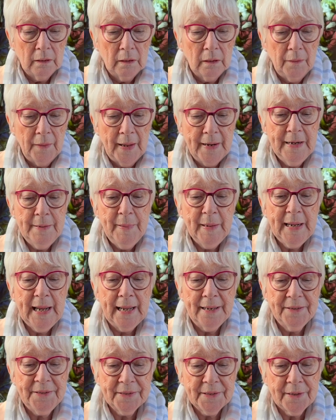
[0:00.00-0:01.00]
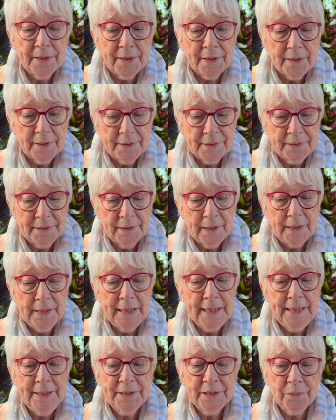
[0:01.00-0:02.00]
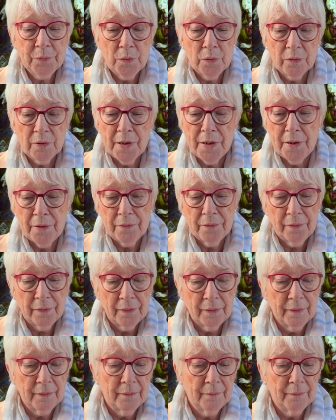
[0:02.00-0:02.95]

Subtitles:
Then he began to curse and he swore an oath.